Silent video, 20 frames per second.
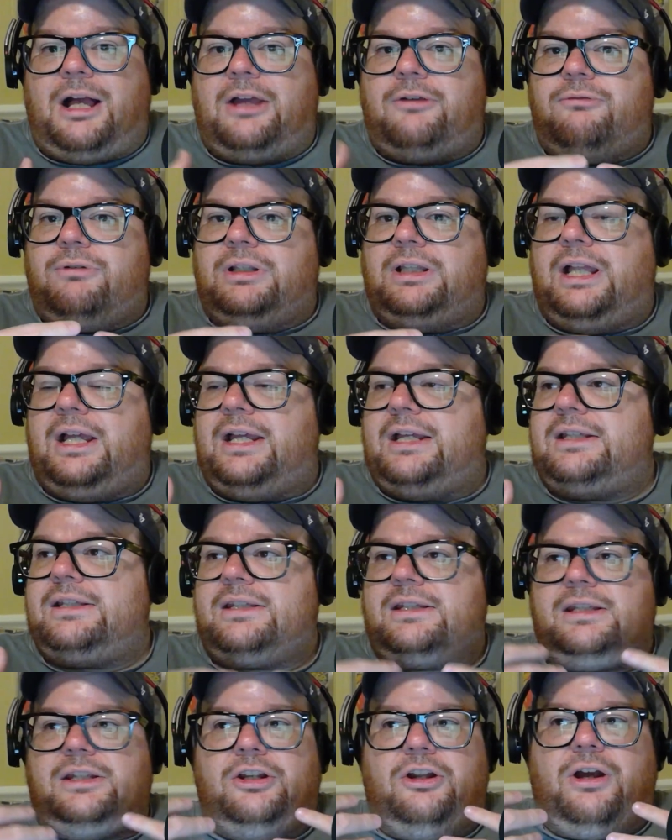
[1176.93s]
I
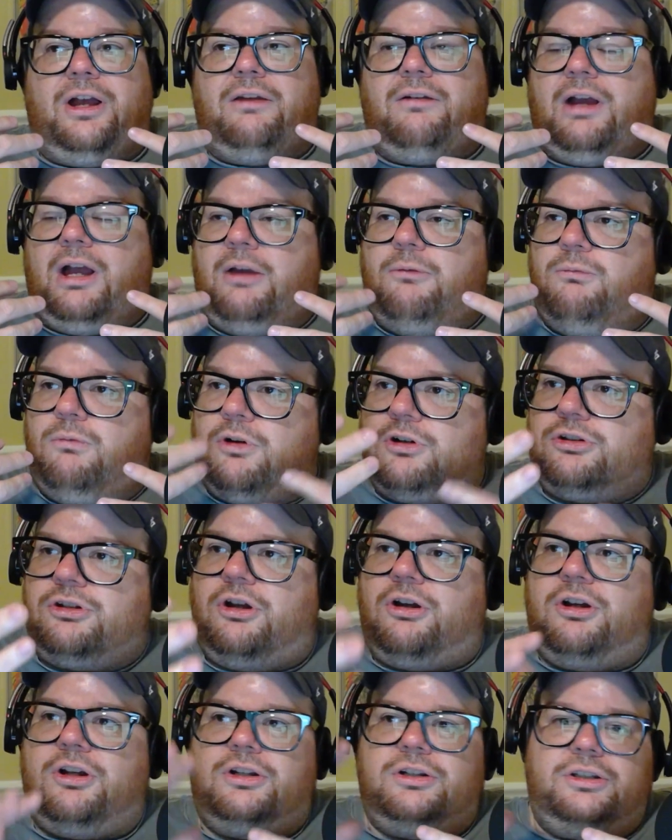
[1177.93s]
realize, I worked
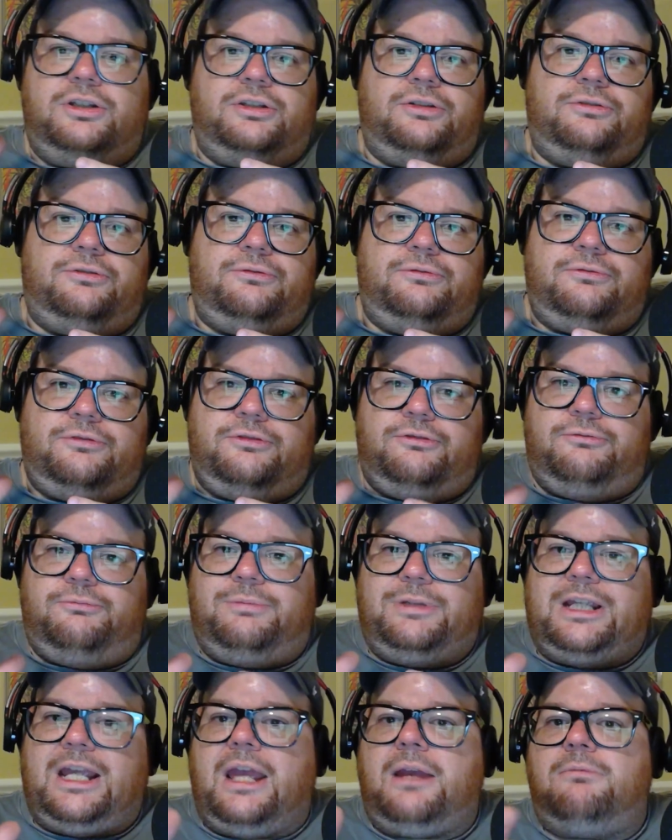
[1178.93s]
hard to
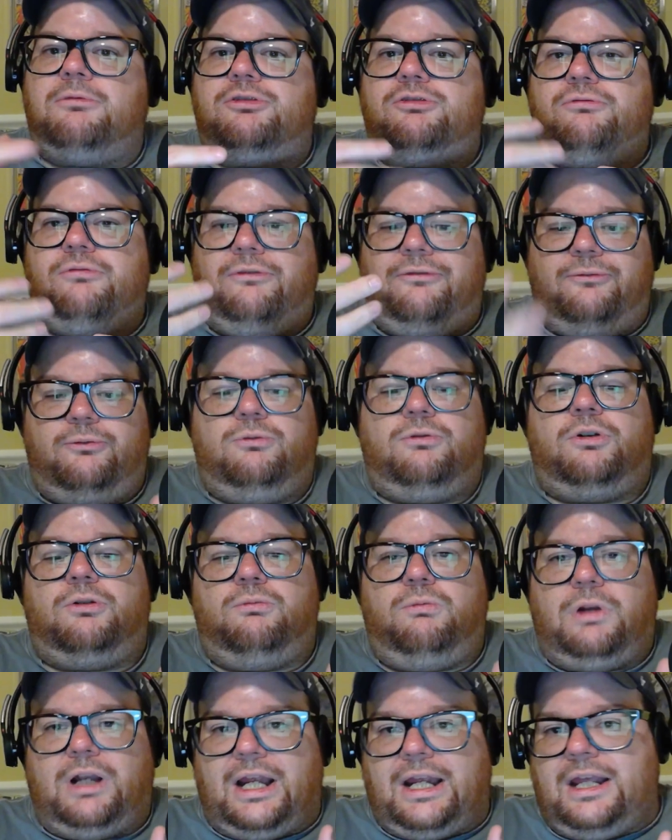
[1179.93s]
be able to
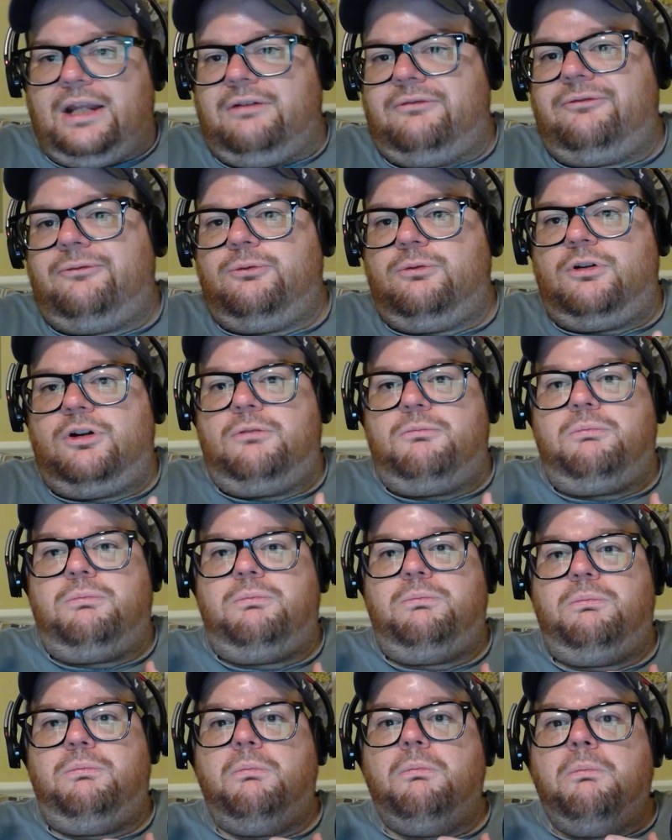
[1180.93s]
afford what I can afford,
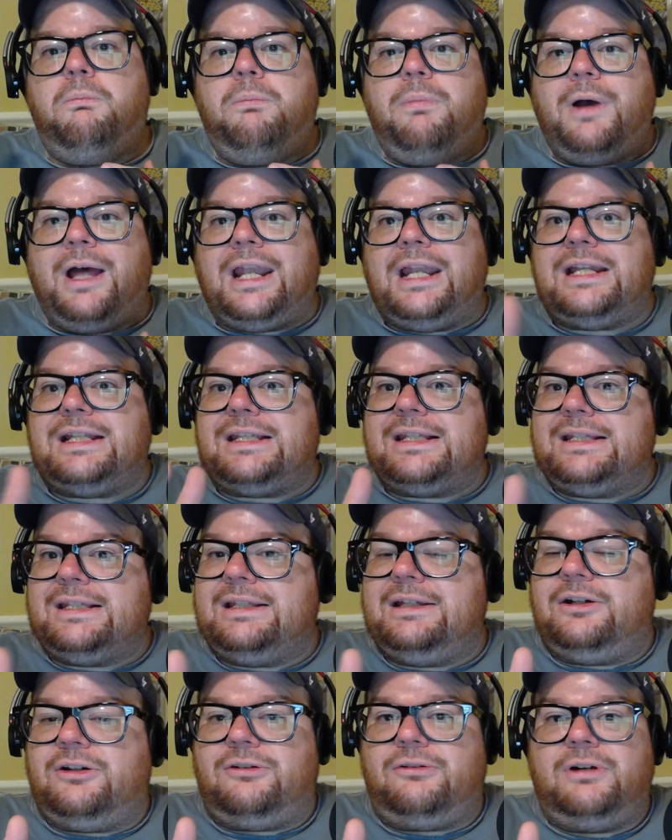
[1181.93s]
but it's
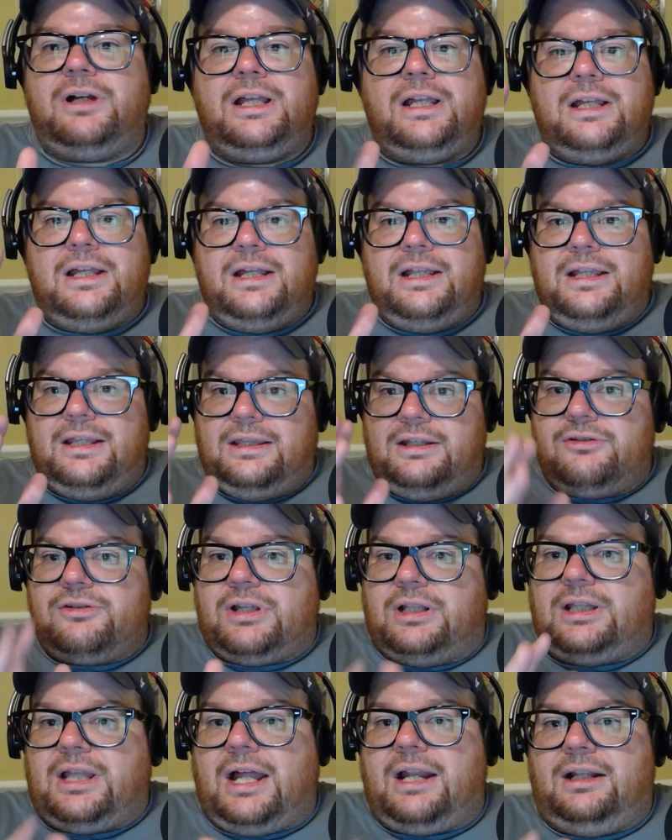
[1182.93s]
still, there's
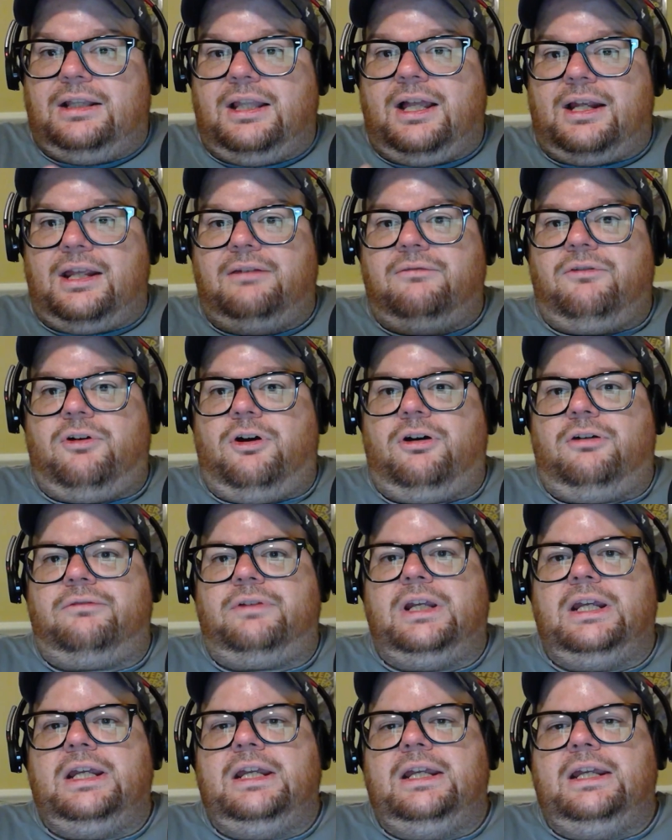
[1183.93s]
a lot of luck
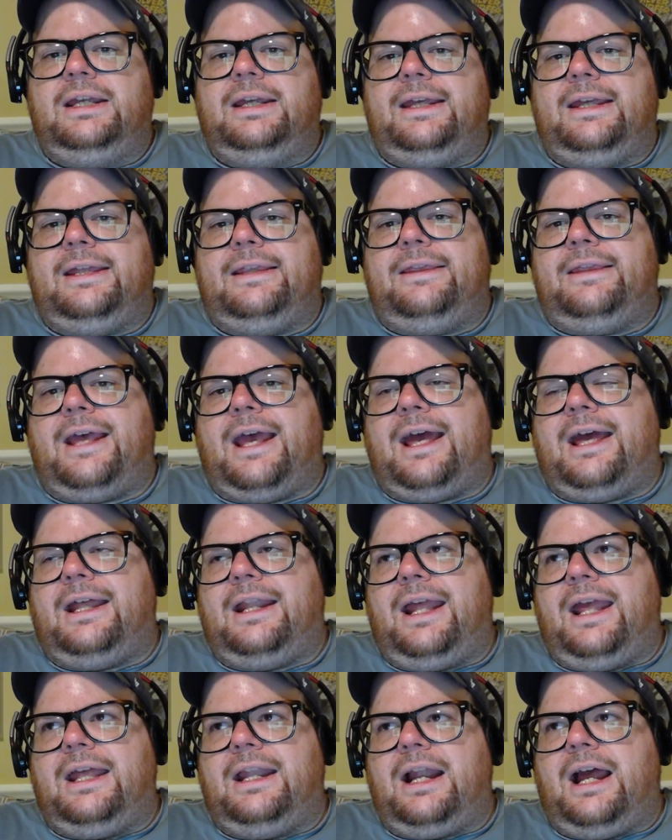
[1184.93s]
involved in
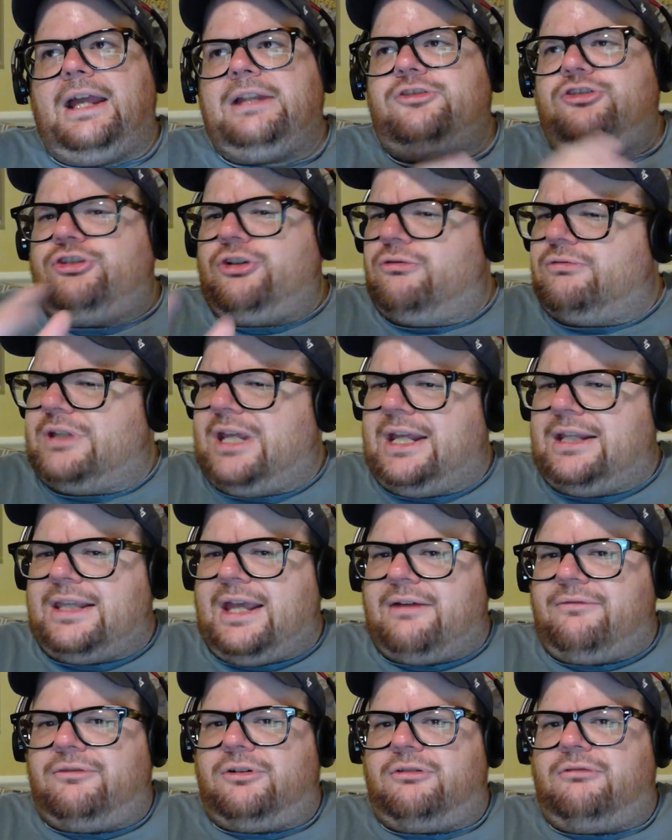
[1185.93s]
that, and I don't take
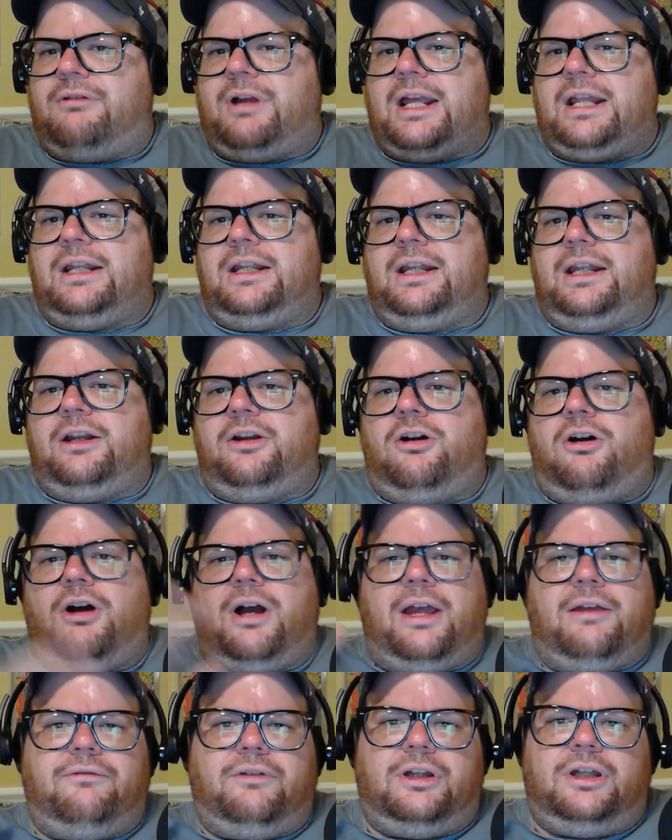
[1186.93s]
that for granted at all.
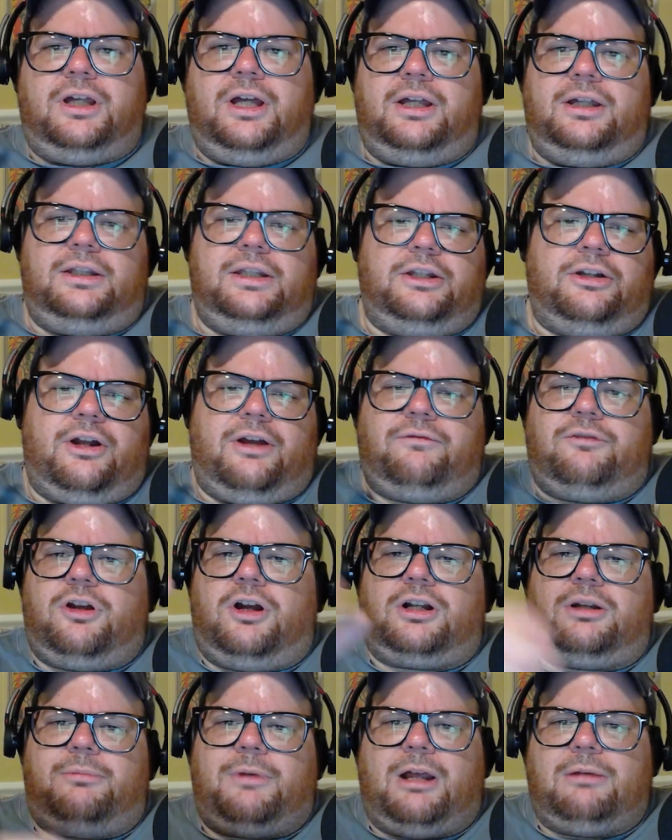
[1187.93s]
I have I've
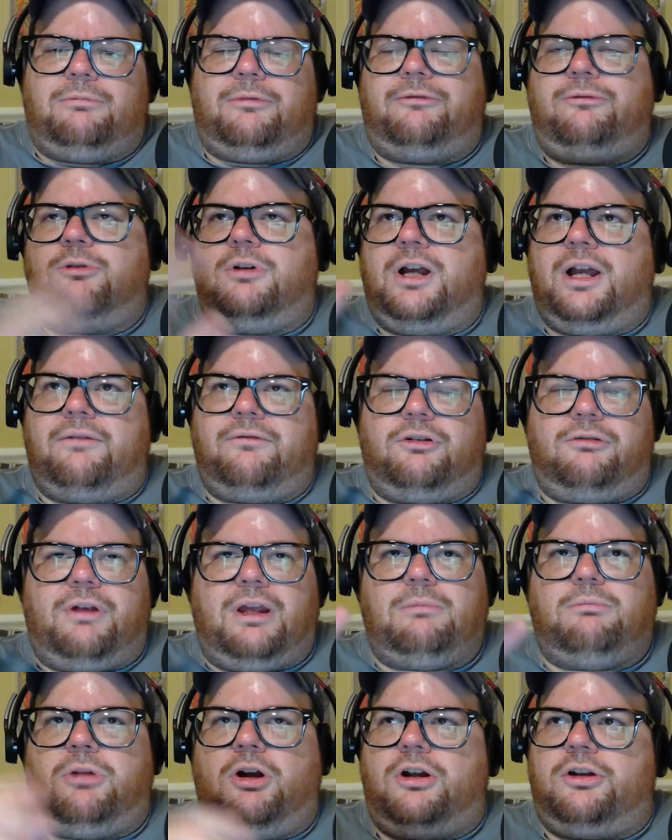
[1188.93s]
talked about it before. I have a
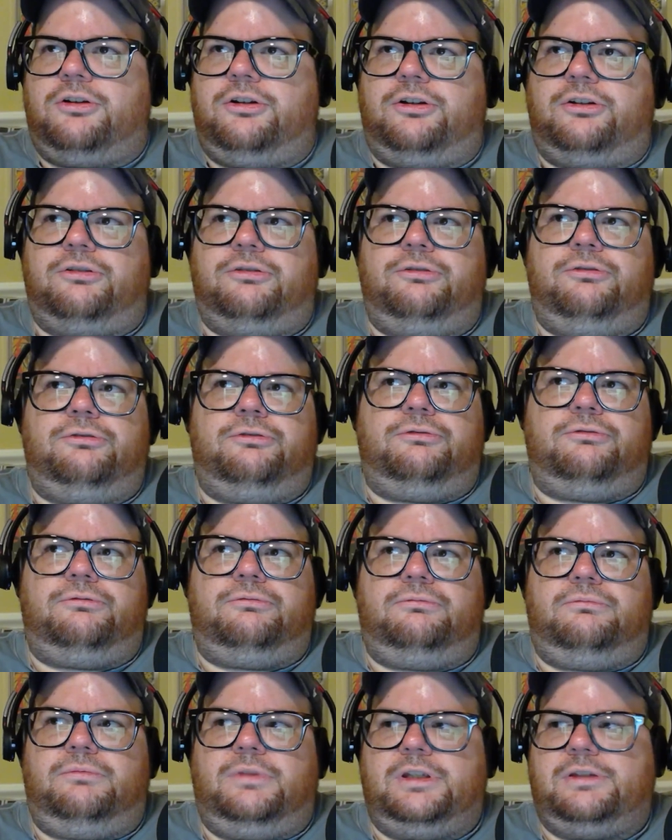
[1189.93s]
great partner
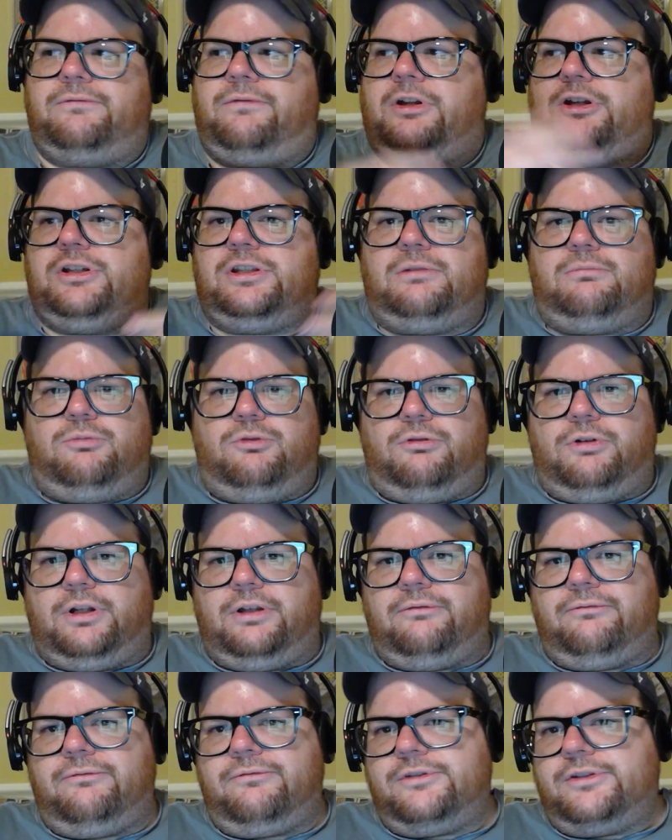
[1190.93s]
who is very
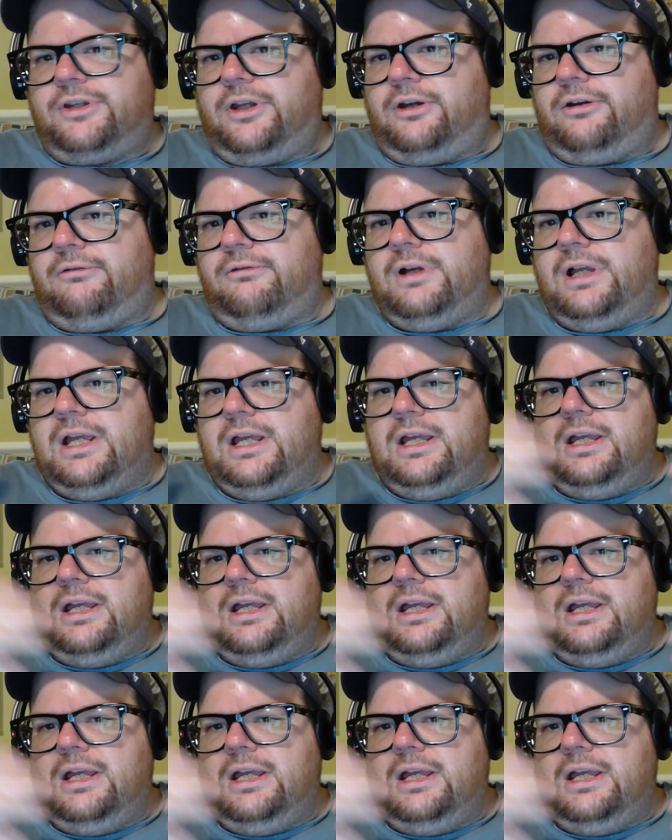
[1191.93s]
supportive. So,